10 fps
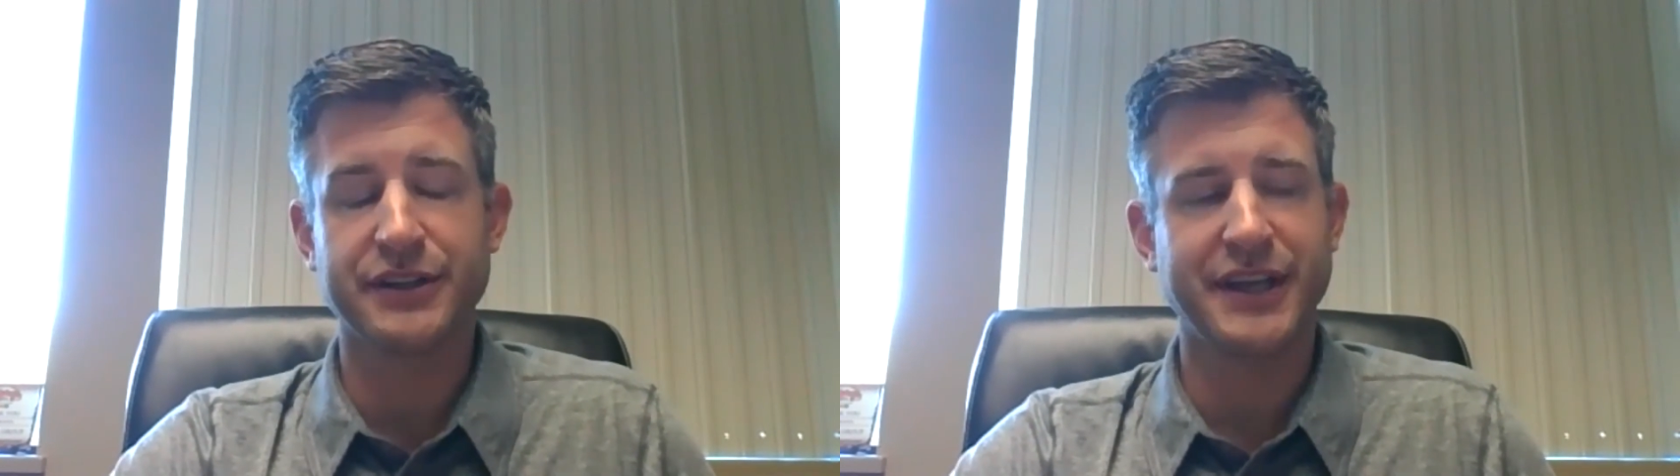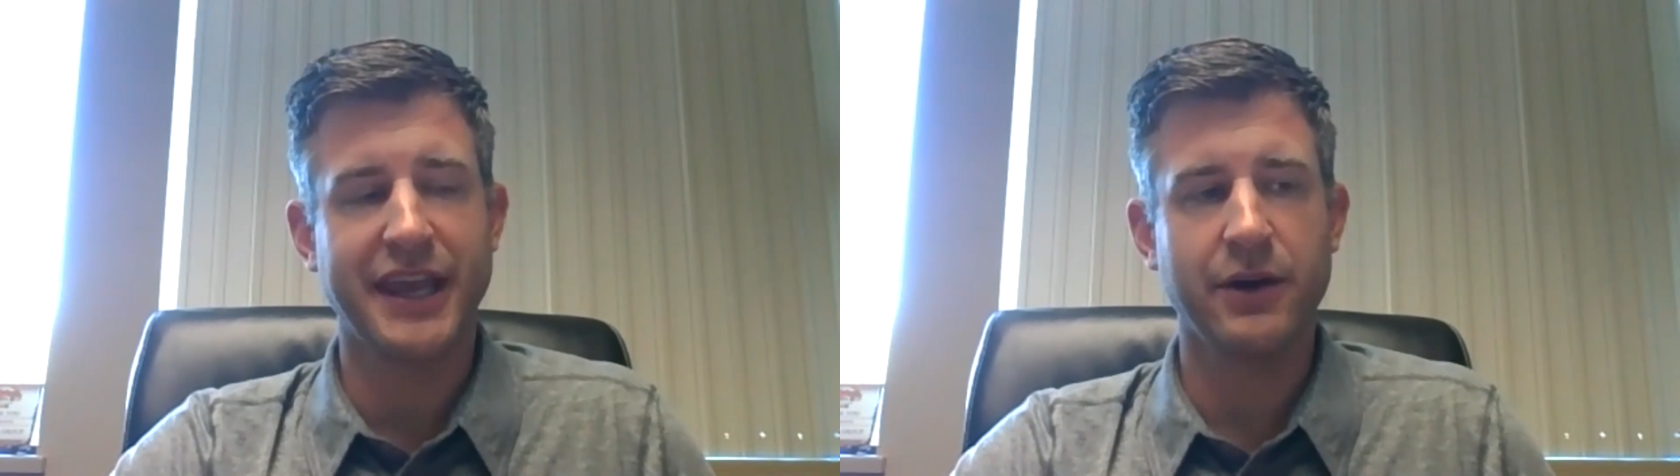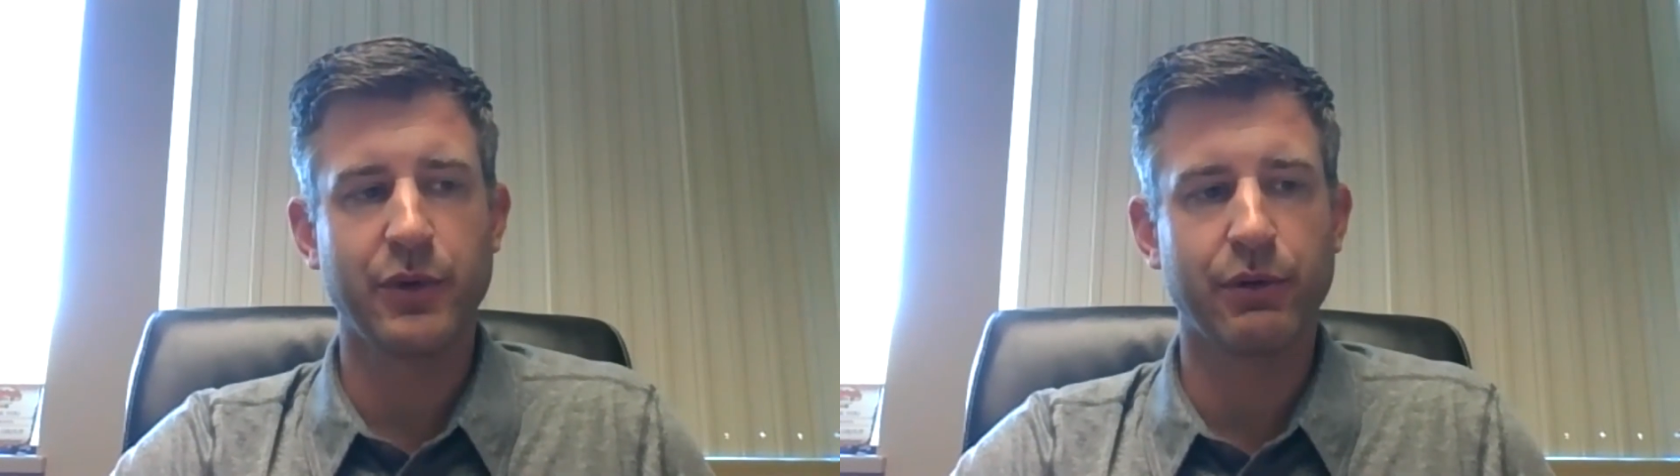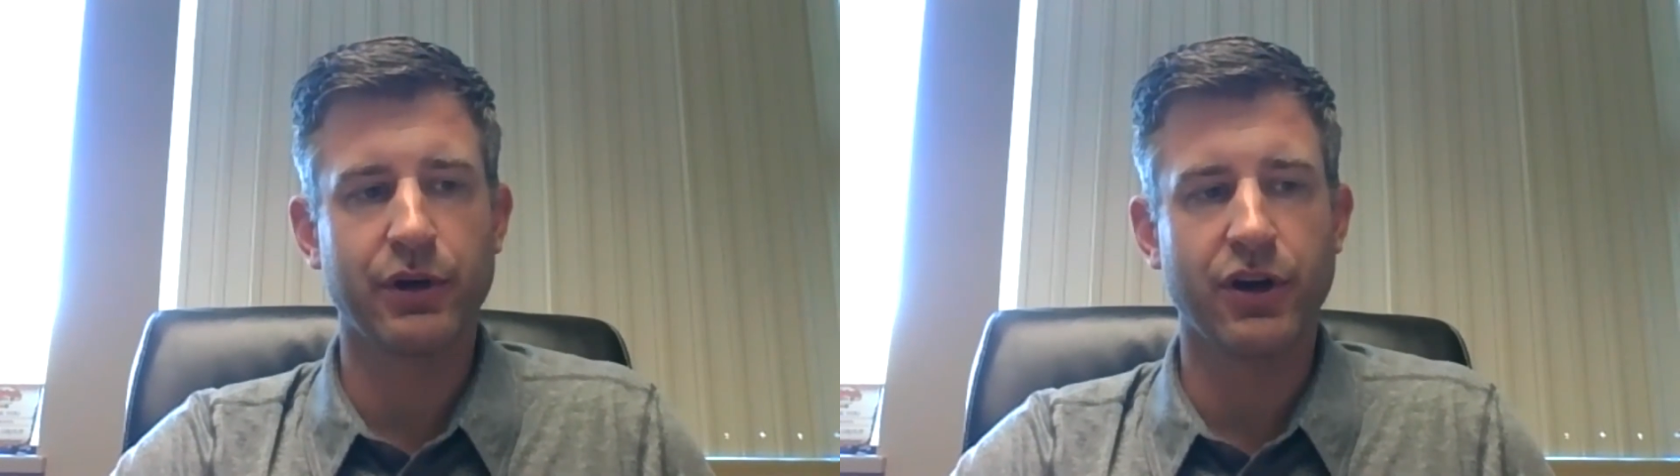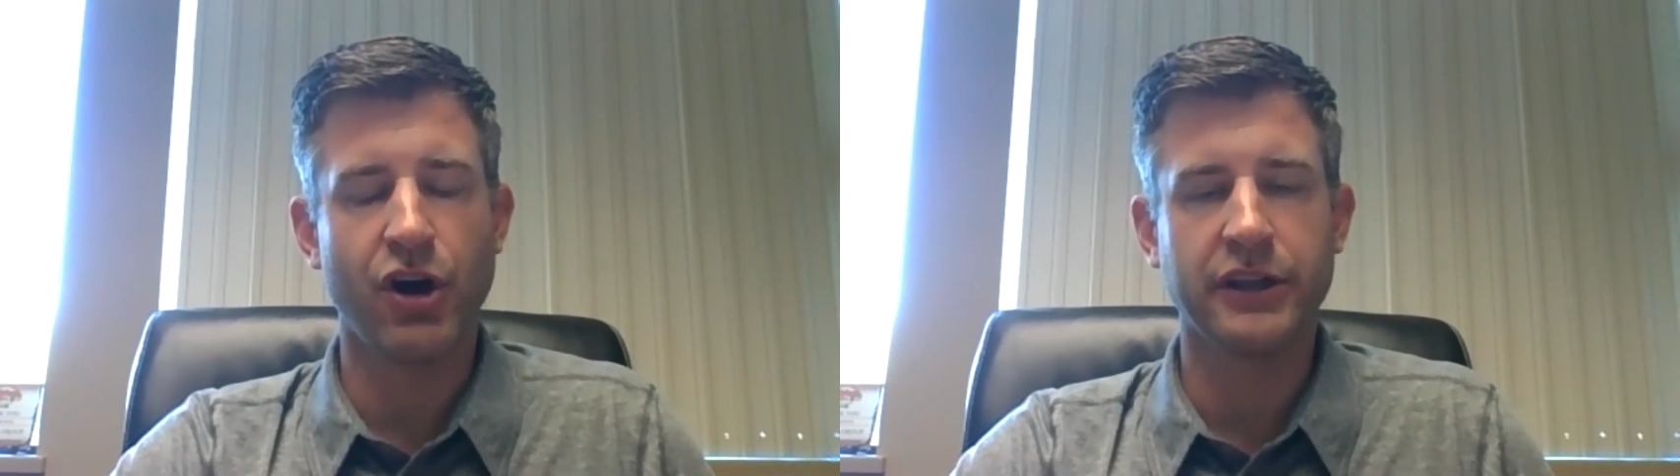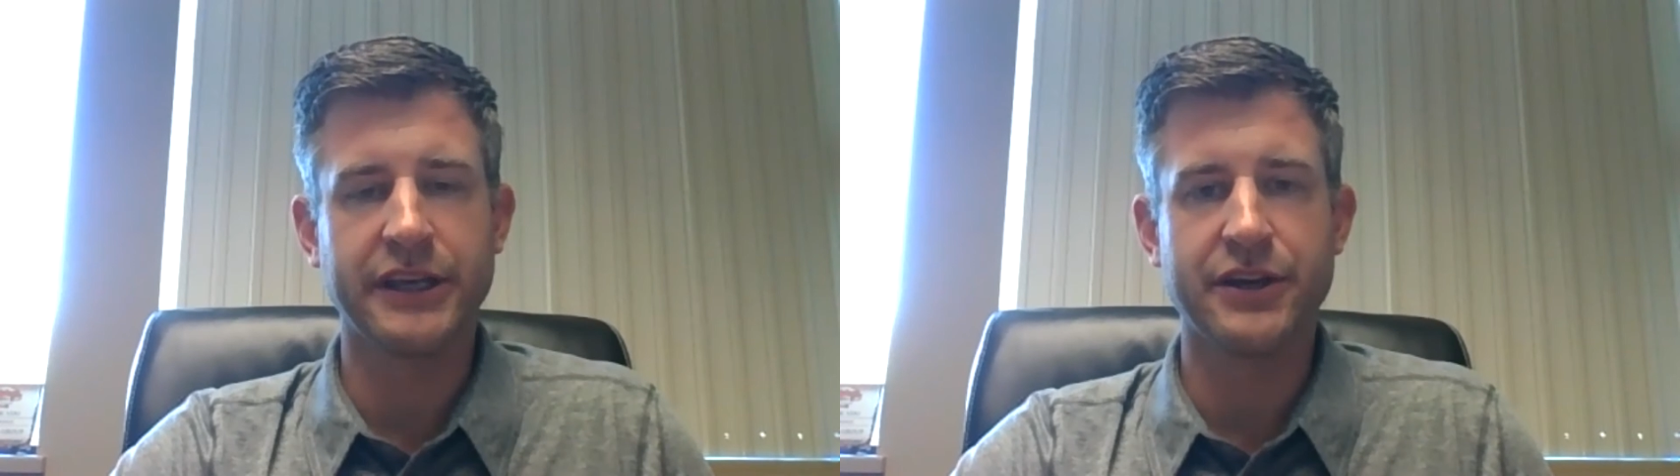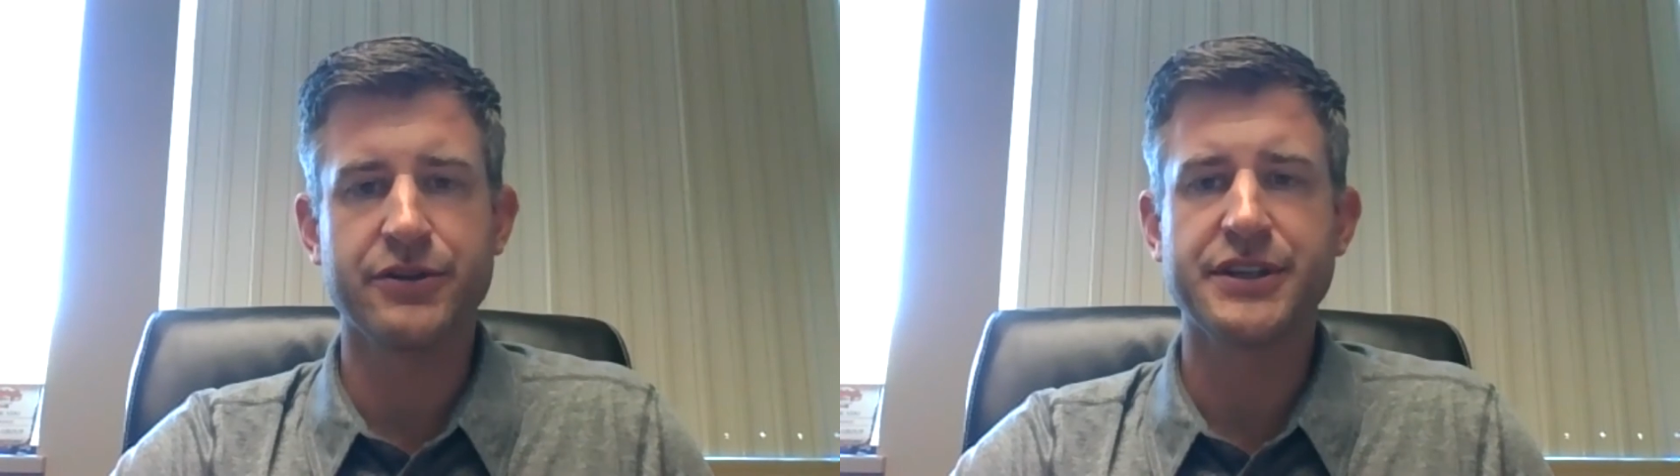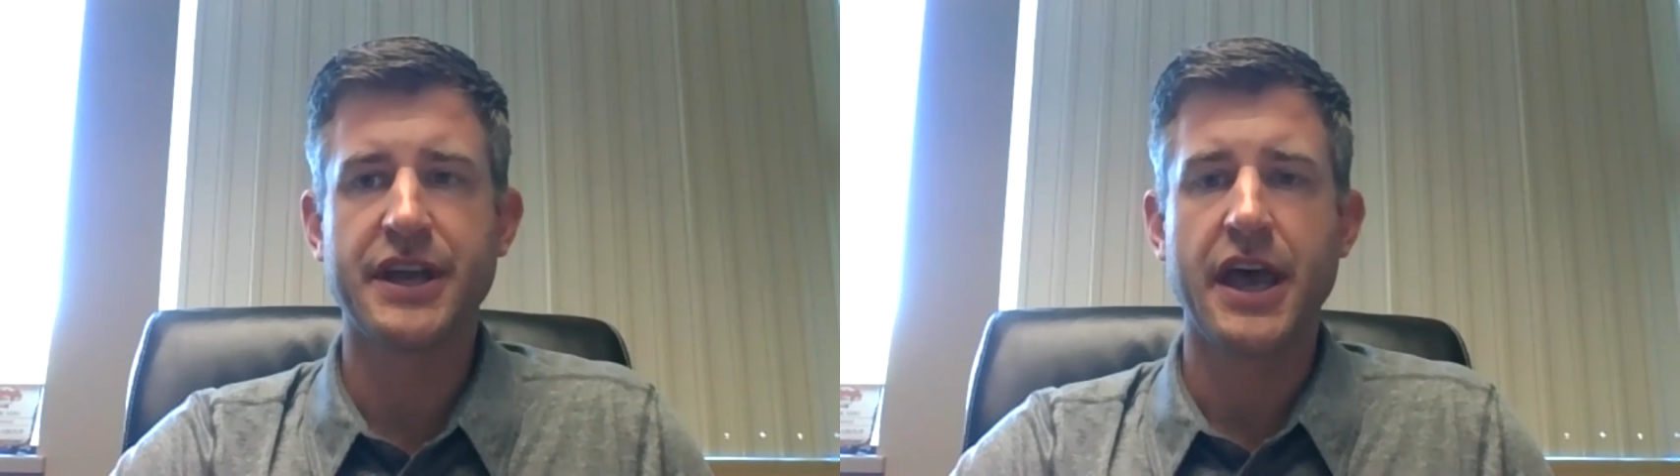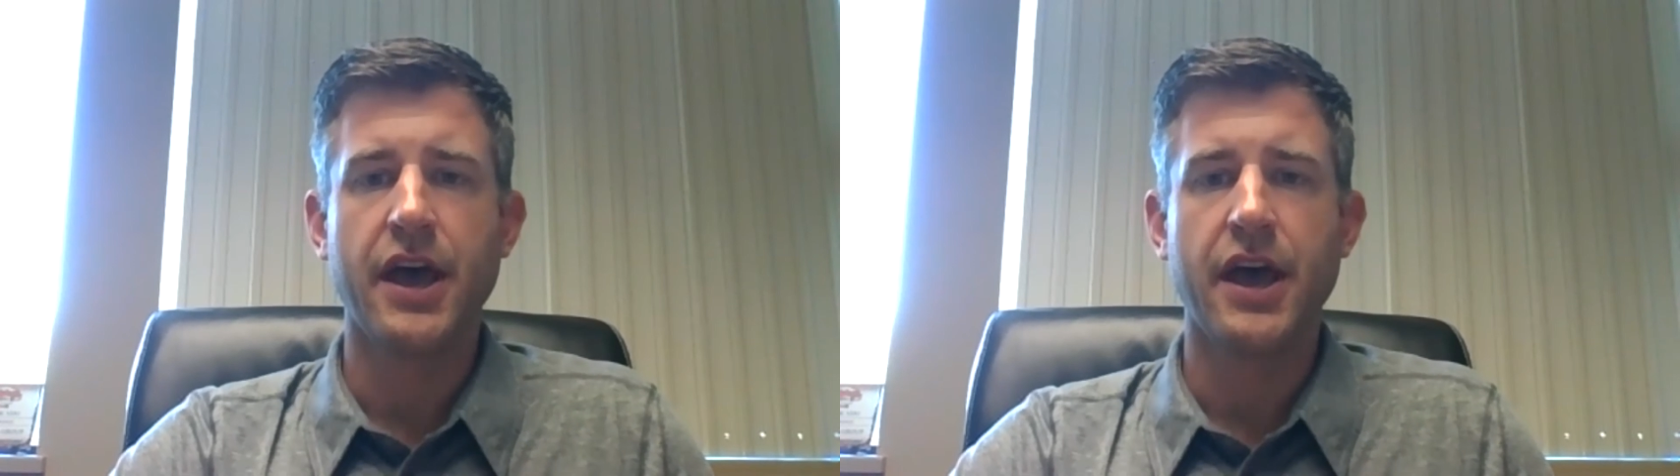scan, we were all ears.